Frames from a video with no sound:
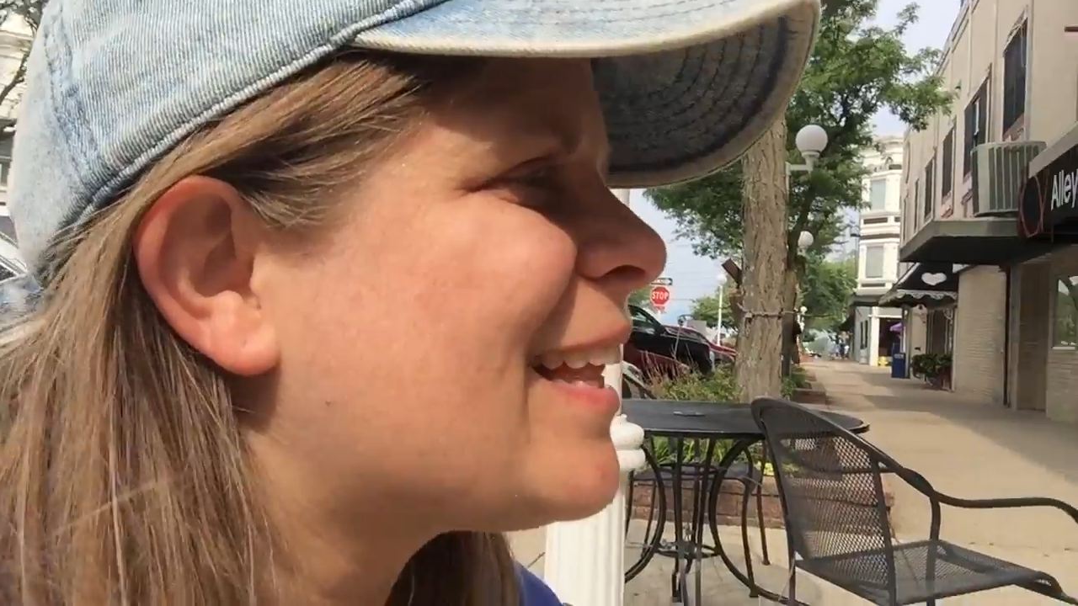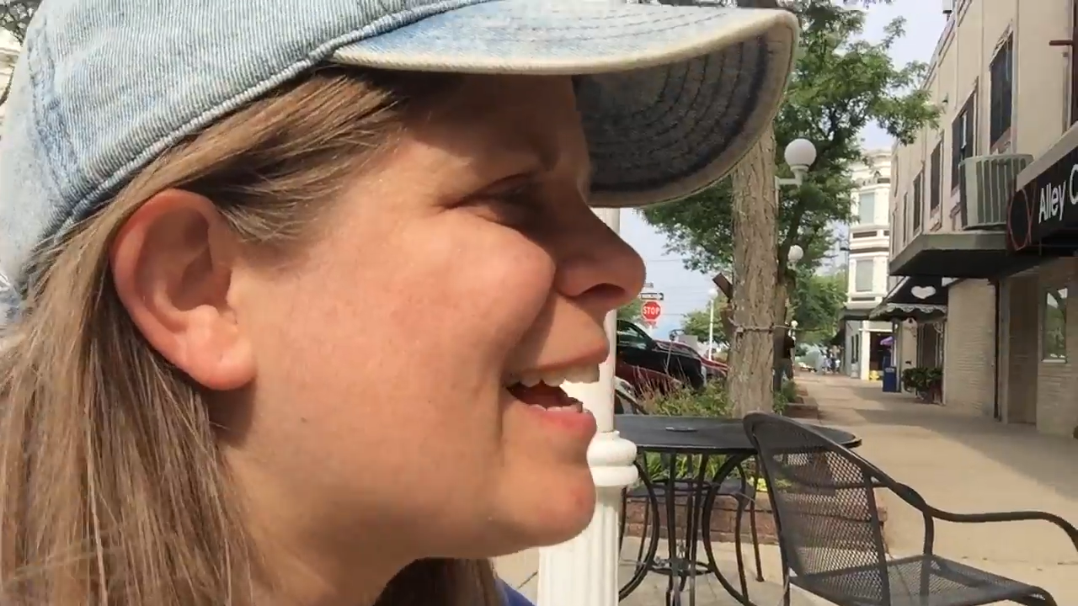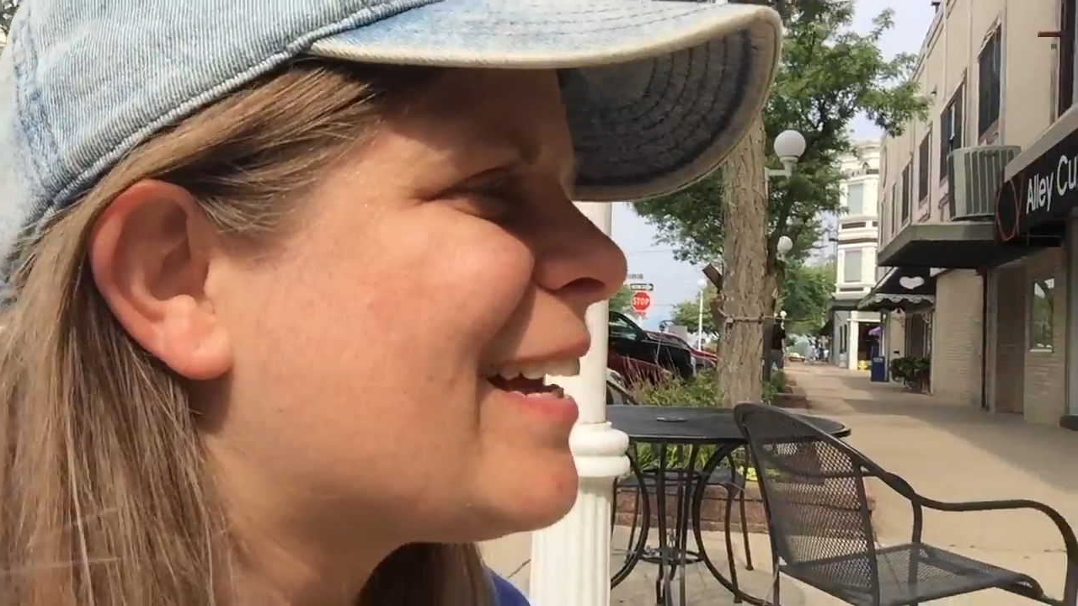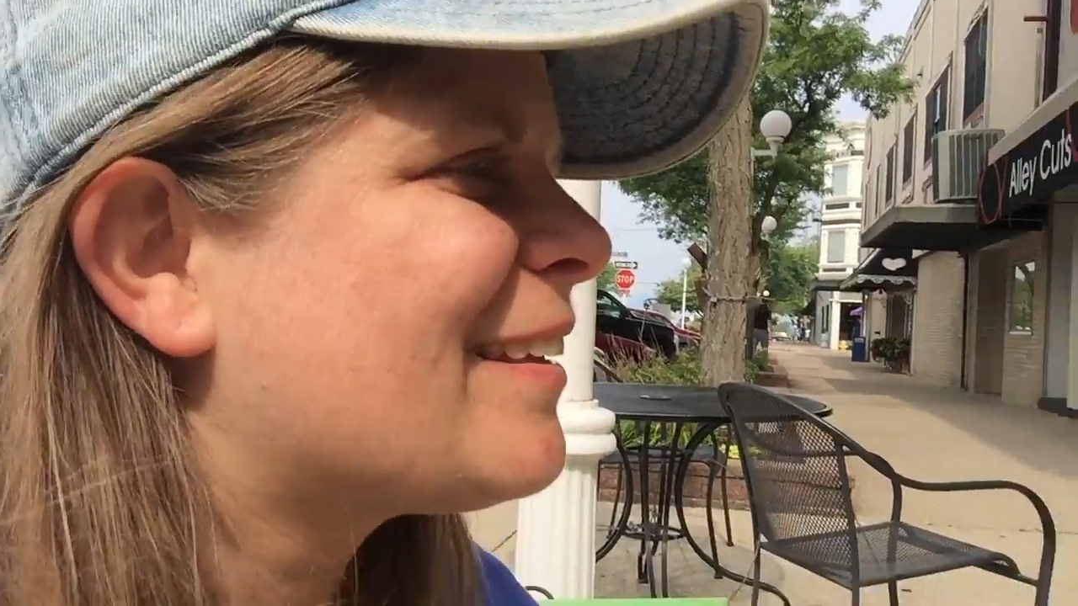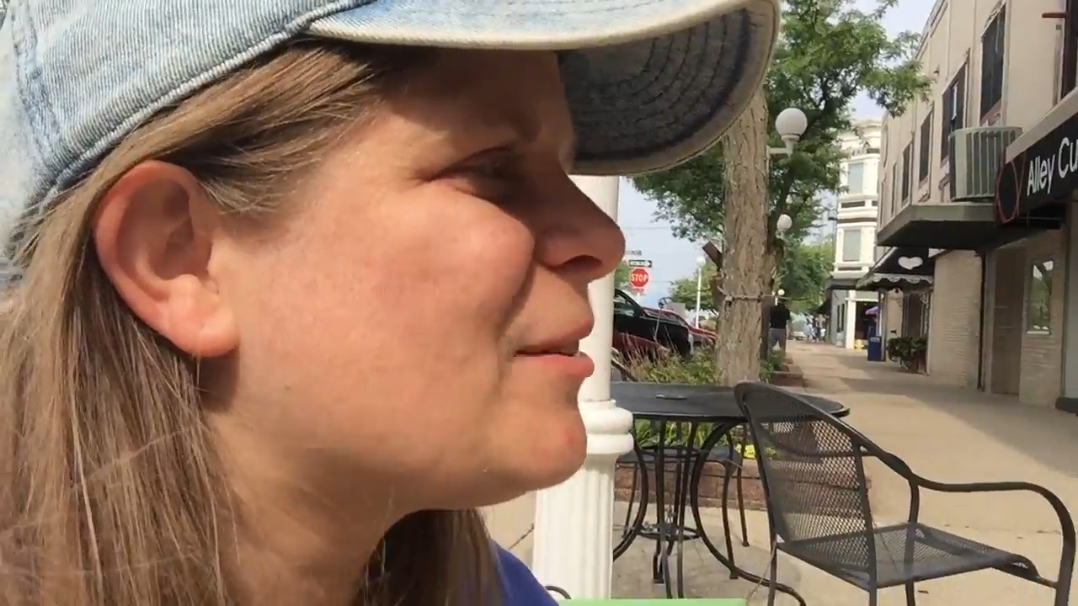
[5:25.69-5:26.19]

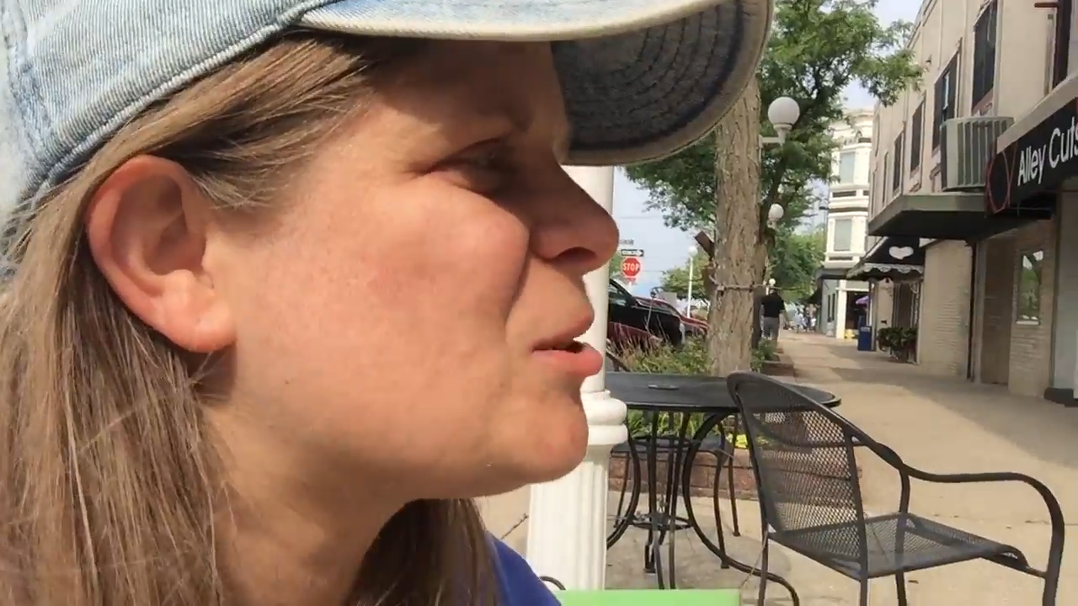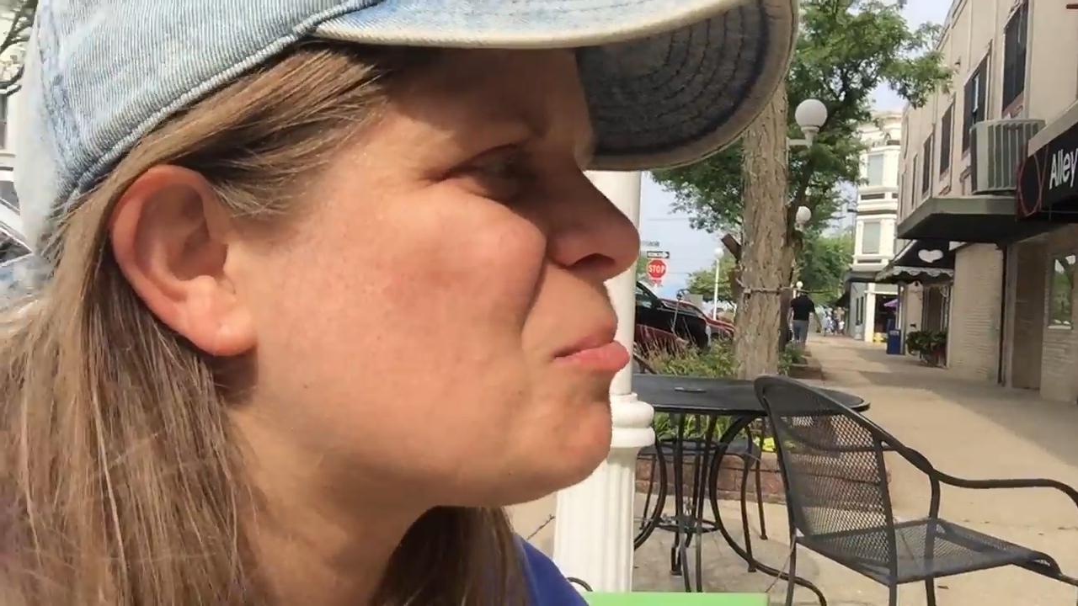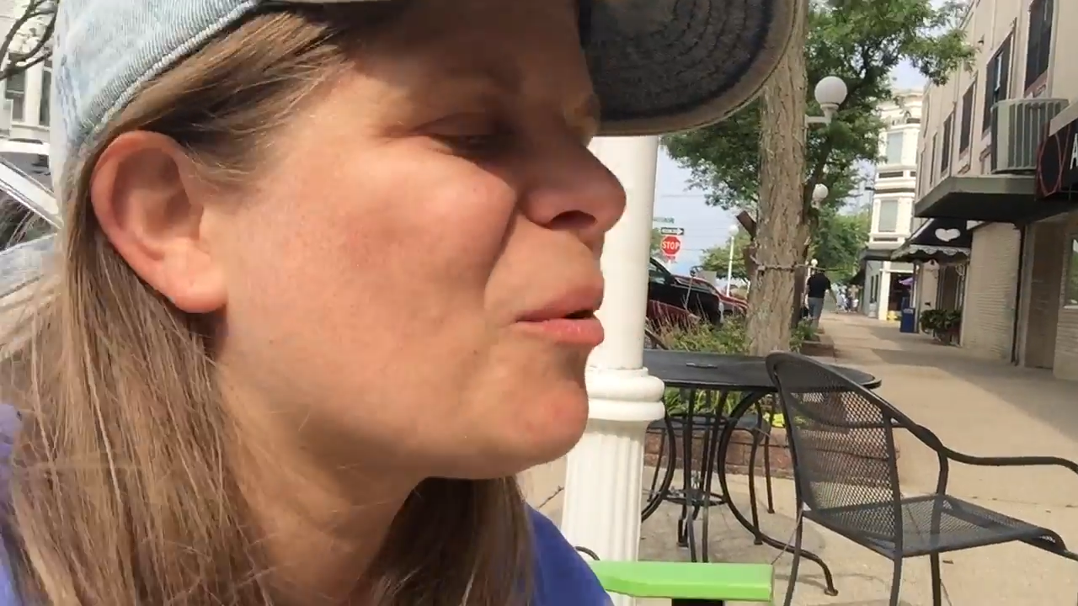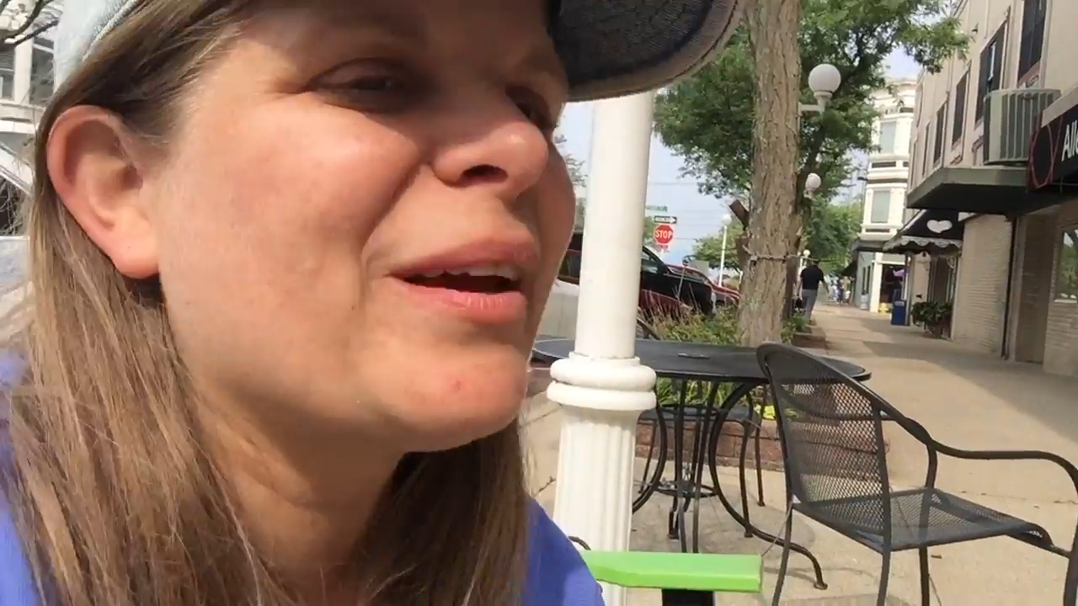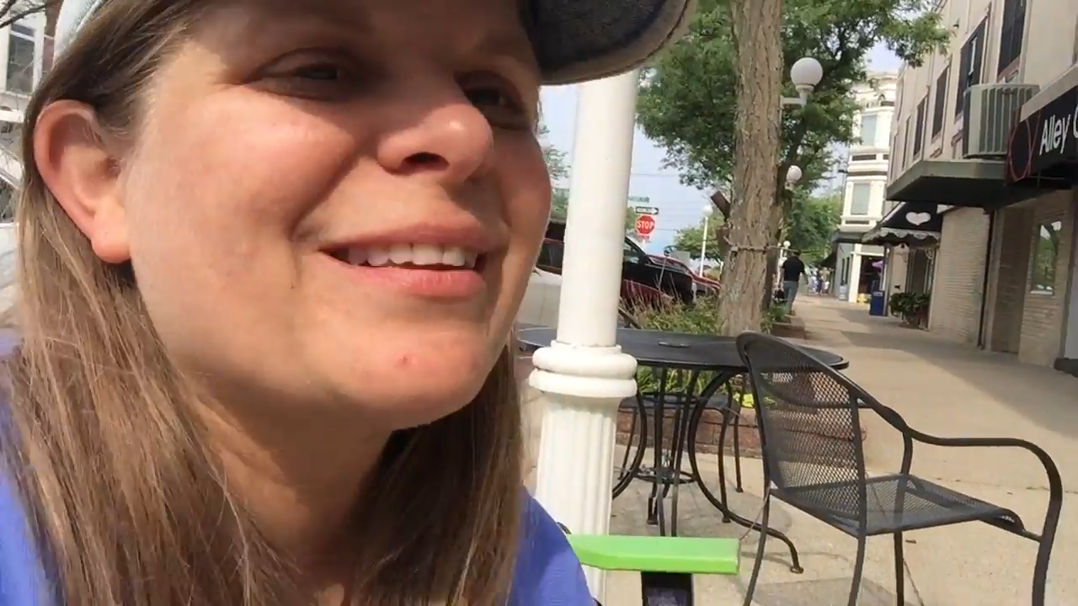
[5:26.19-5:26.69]
like, there's a
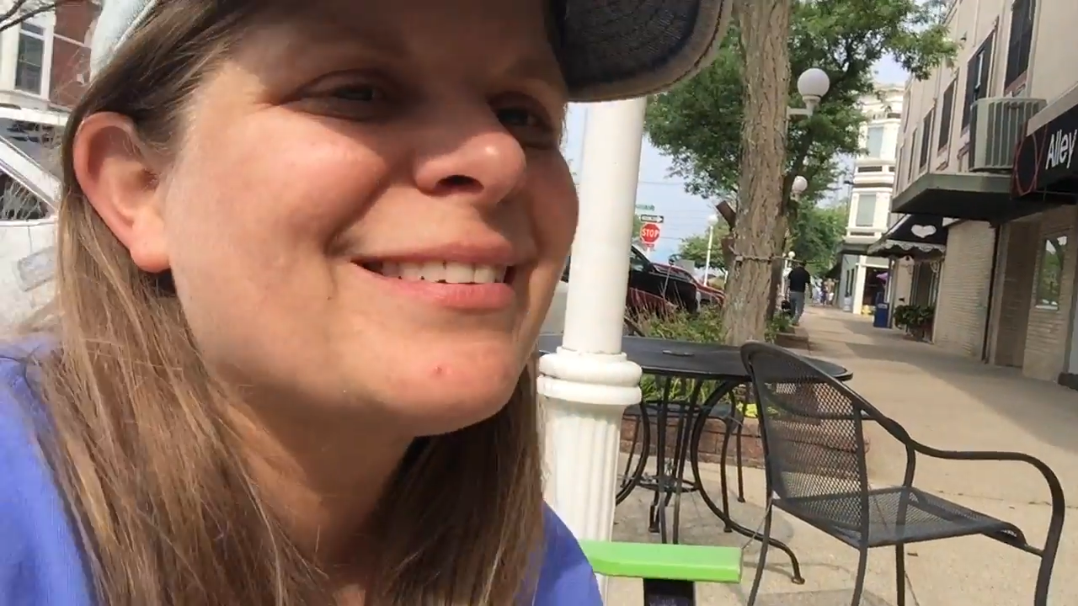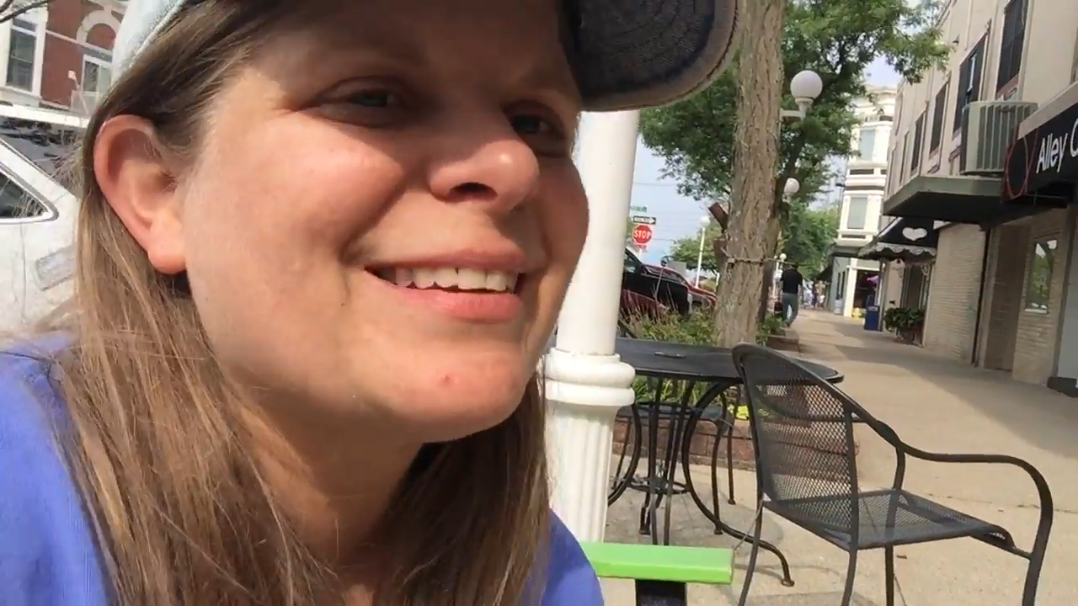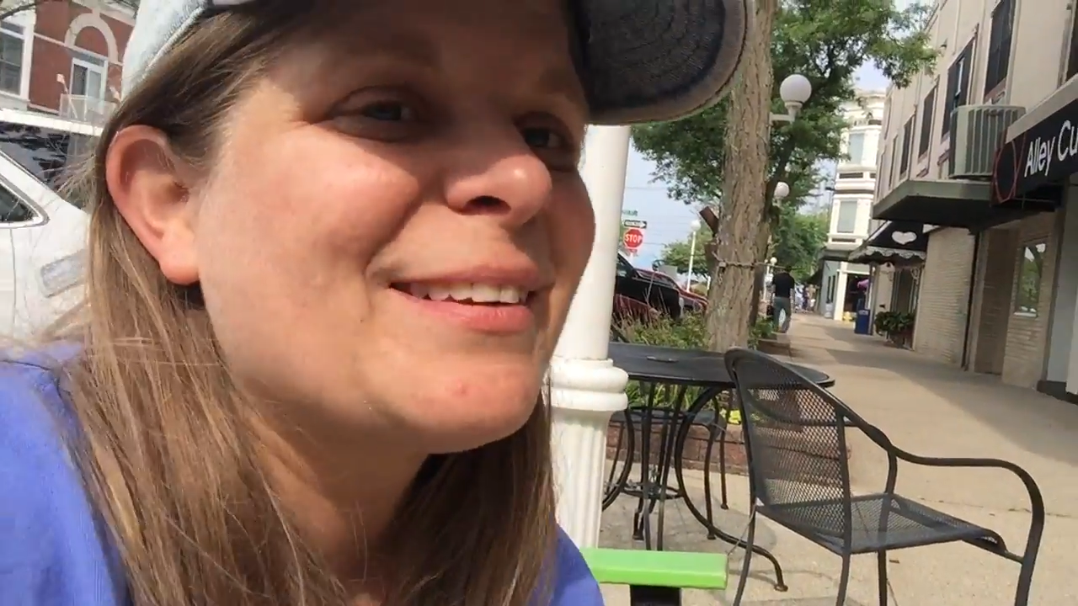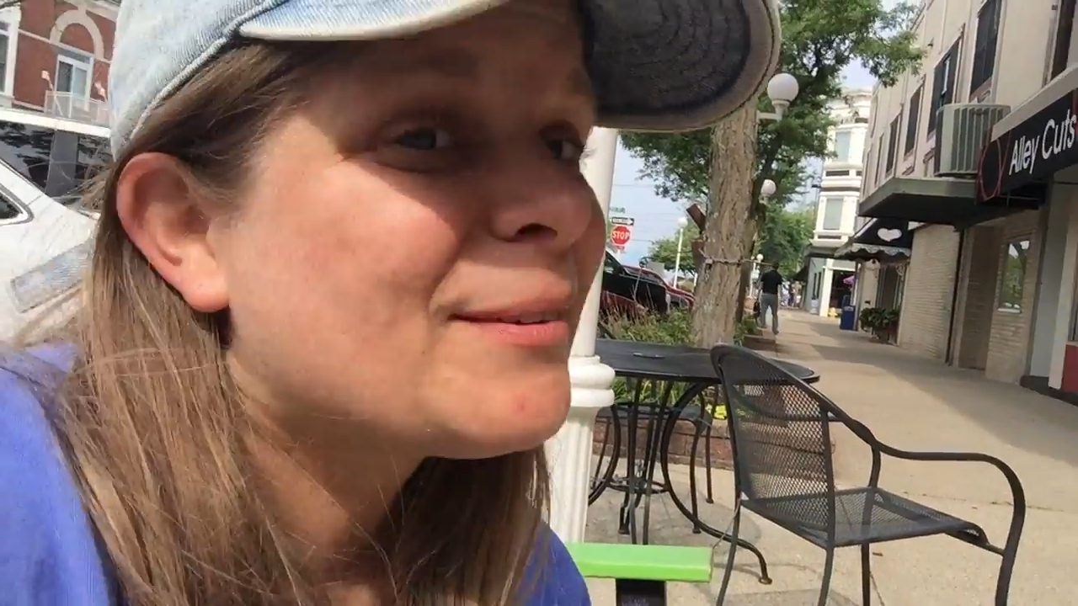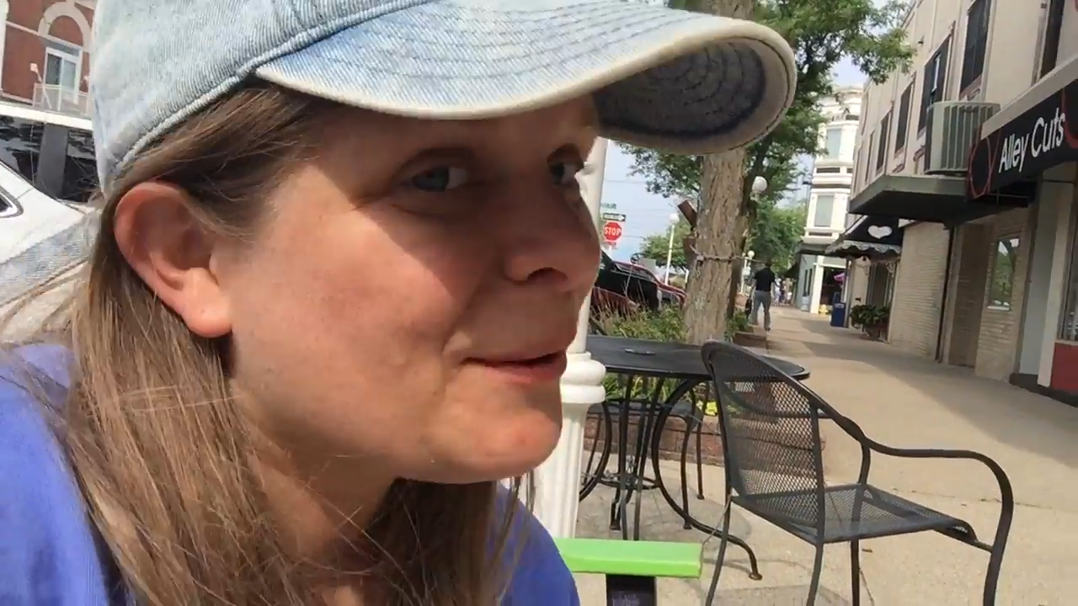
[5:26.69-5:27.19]
pointlessness.